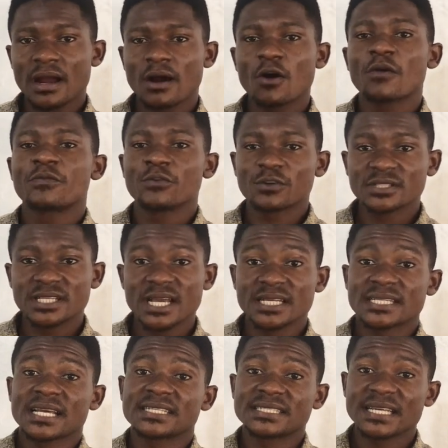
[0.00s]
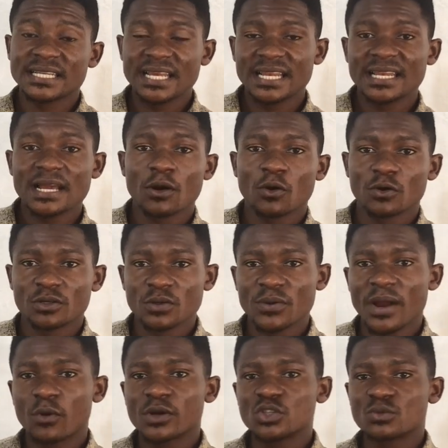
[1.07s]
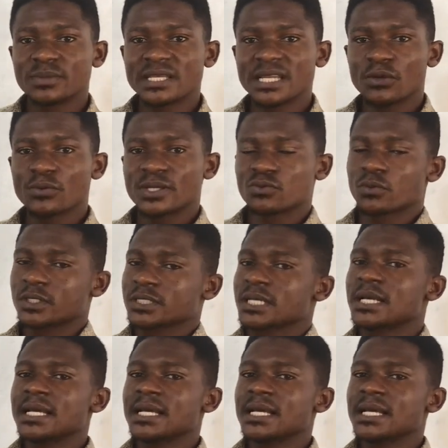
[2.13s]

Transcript: obviously, as I said earlier on, we are going to be dealing with what?